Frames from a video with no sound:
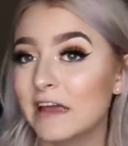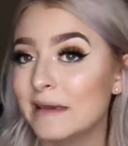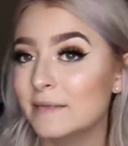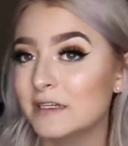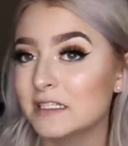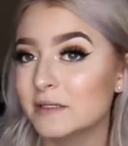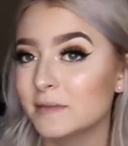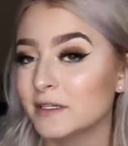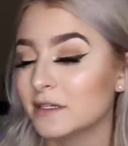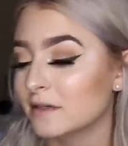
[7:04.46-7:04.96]

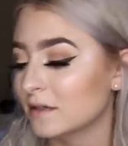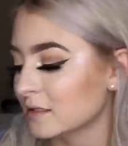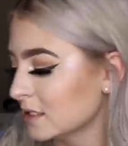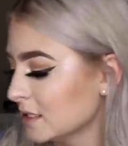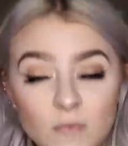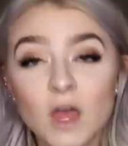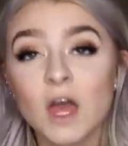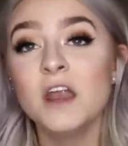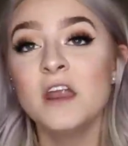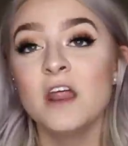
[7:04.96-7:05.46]
Amy's meals.
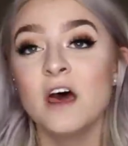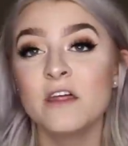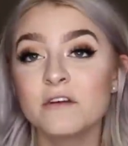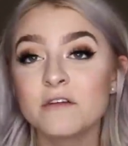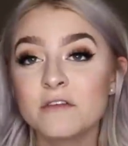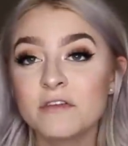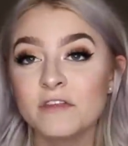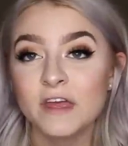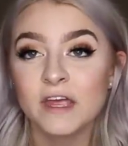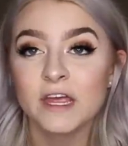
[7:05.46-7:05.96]

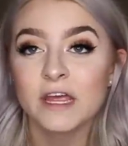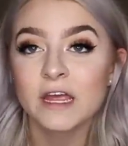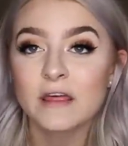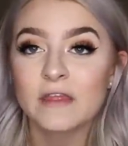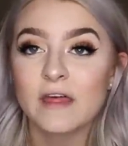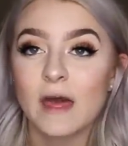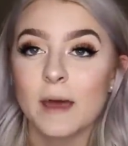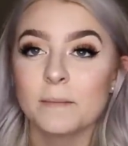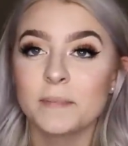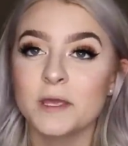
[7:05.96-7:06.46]
Another thing
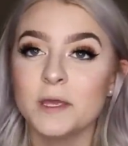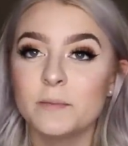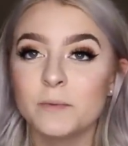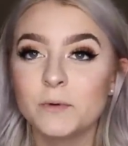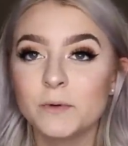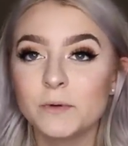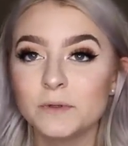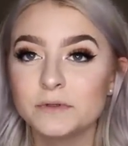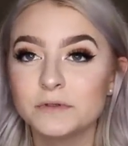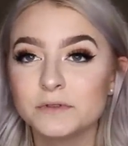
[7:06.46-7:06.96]
that
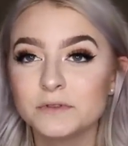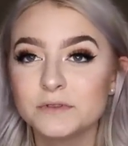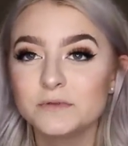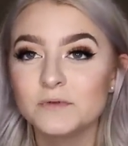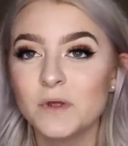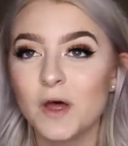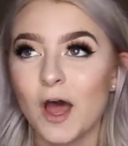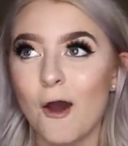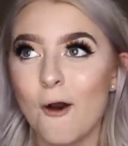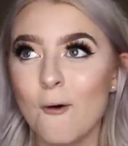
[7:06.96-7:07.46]
people
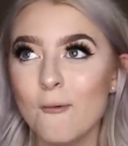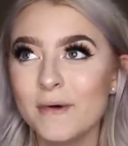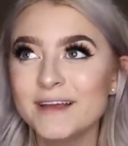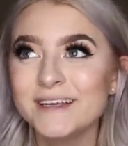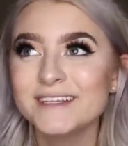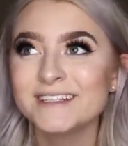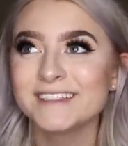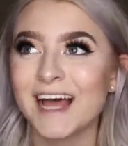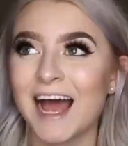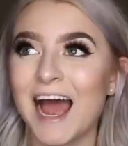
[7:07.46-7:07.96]

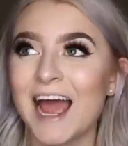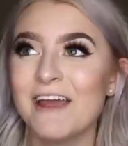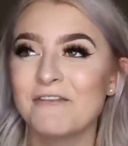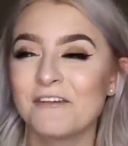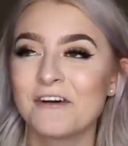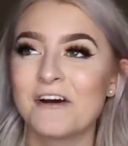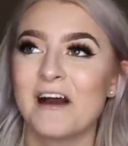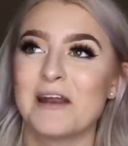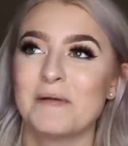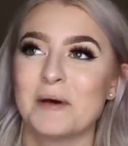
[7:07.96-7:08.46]
always, I
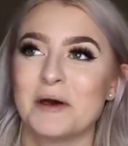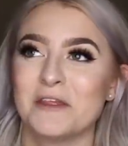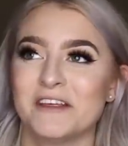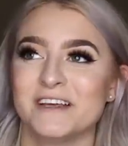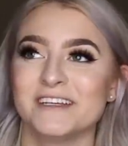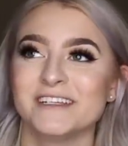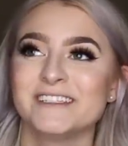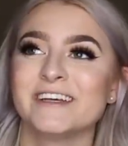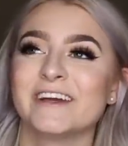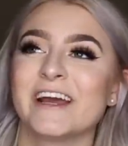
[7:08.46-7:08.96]
forgot about
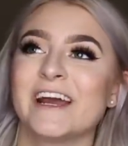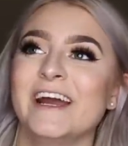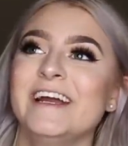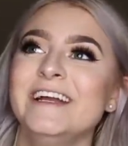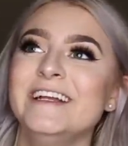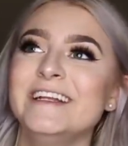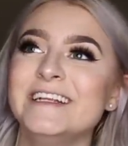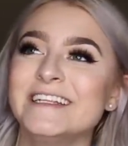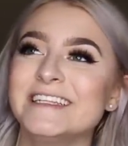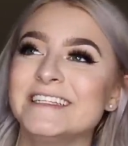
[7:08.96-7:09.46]
this, okay?
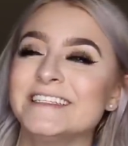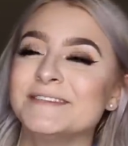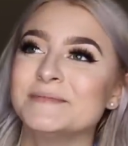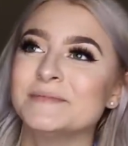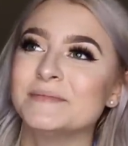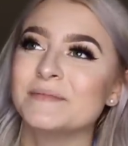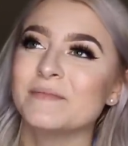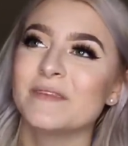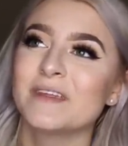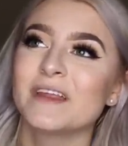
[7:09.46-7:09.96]

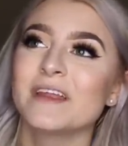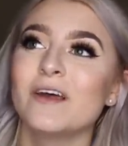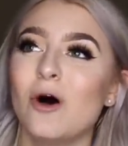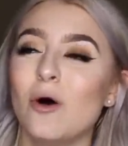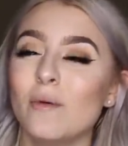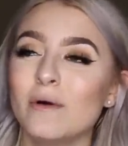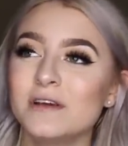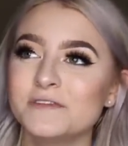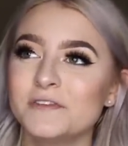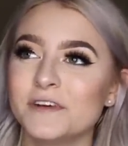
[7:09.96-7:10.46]

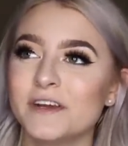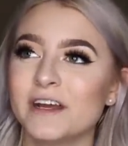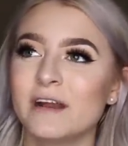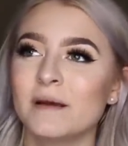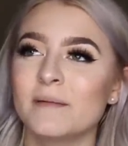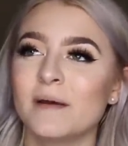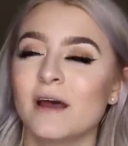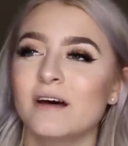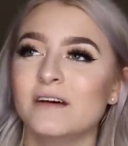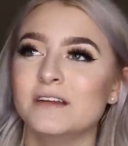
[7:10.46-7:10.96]
always forget
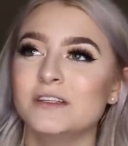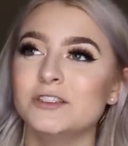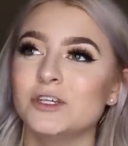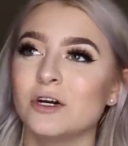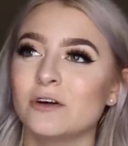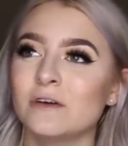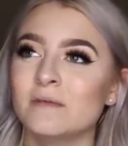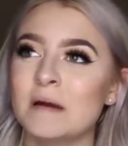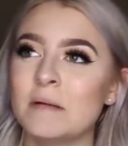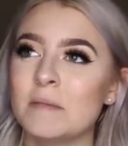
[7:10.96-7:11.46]
about and
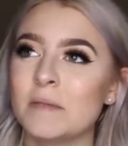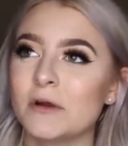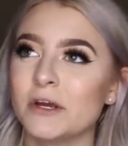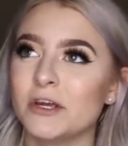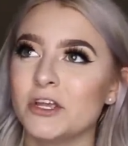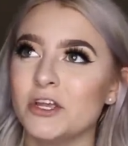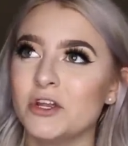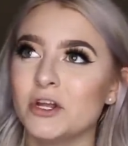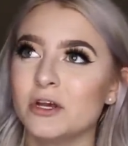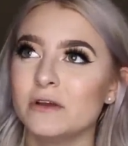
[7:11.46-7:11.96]
don't remember,
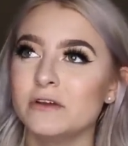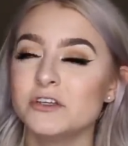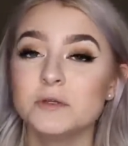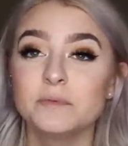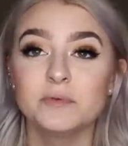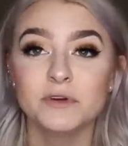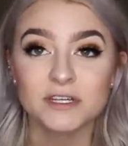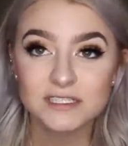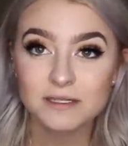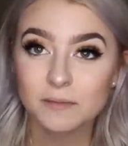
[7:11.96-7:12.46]
you know, you should
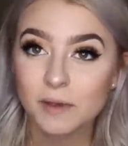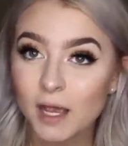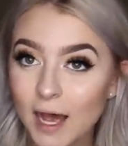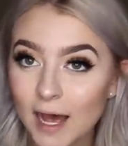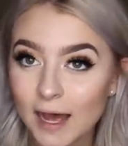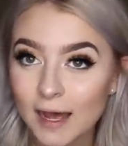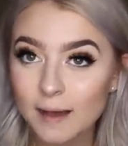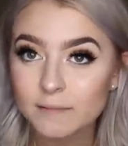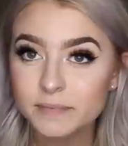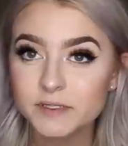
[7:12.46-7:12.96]
bring some
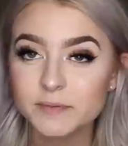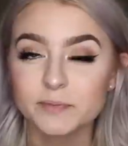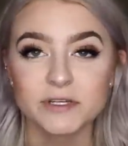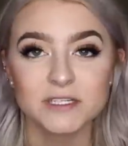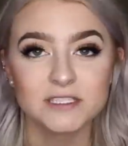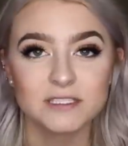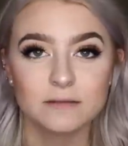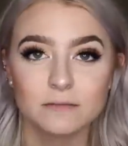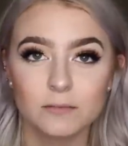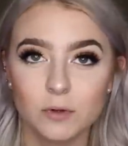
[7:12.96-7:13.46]
cups, bring
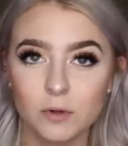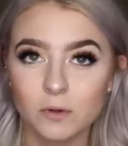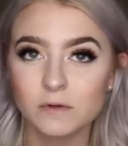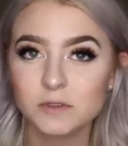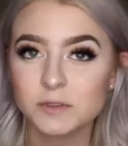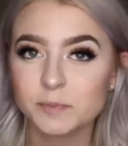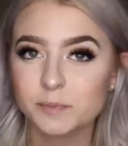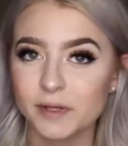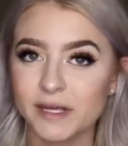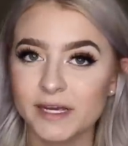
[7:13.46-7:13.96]
some
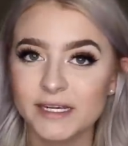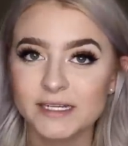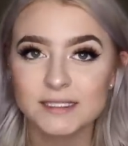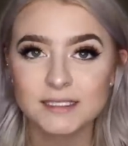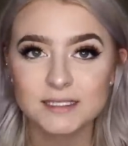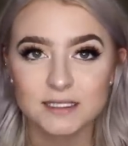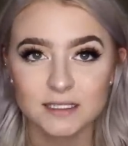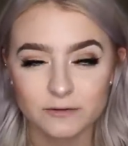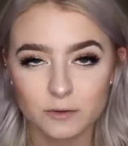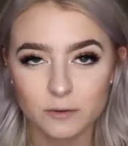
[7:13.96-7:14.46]
bowls, plates,
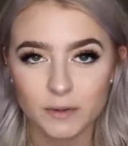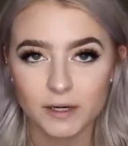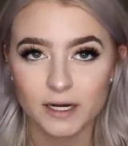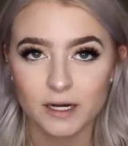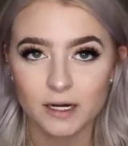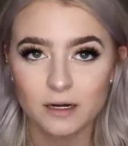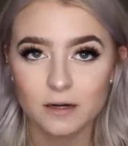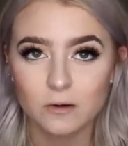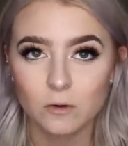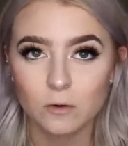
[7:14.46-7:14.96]

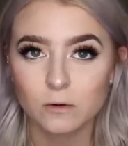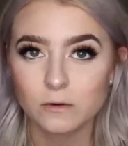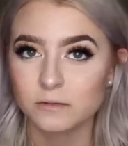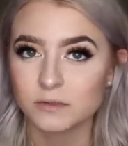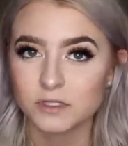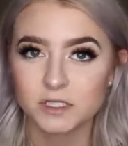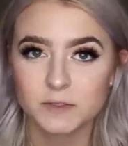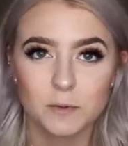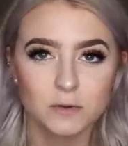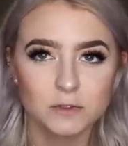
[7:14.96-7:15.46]
silverware, or
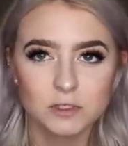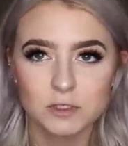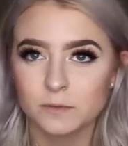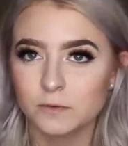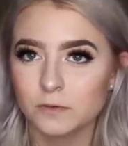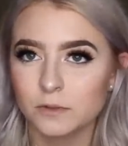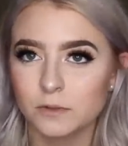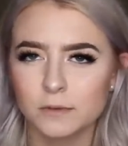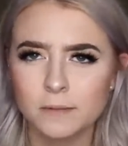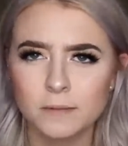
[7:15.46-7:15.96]

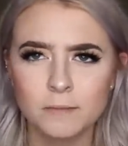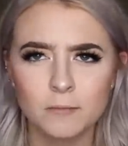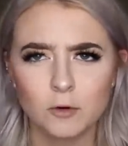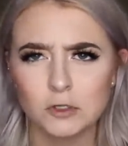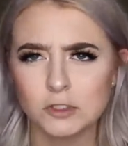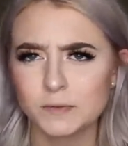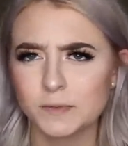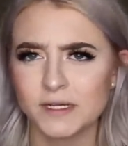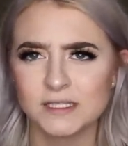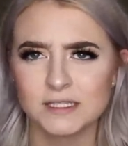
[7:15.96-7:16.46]
disposable
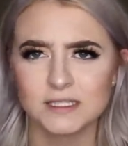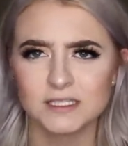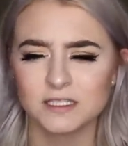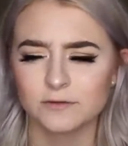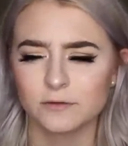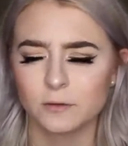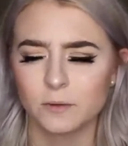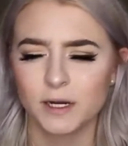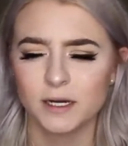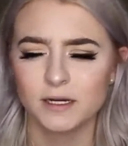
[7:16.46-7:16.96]
bowls, plates, and
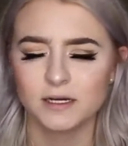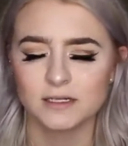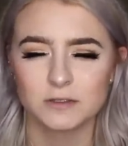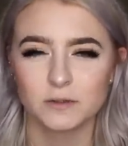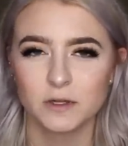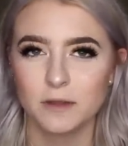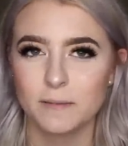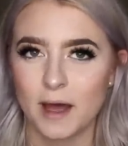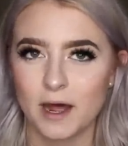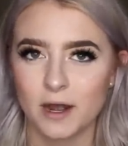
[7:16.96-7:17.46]
silverware, it doesn't
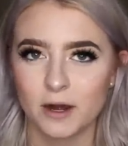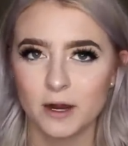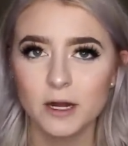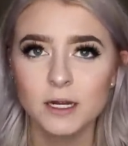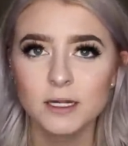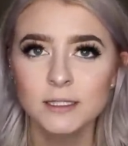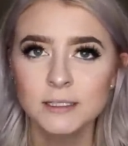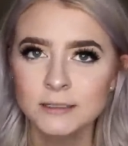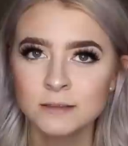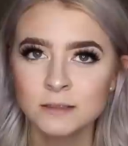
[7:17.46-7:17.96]
really
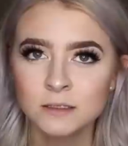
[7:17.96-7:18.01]
matter.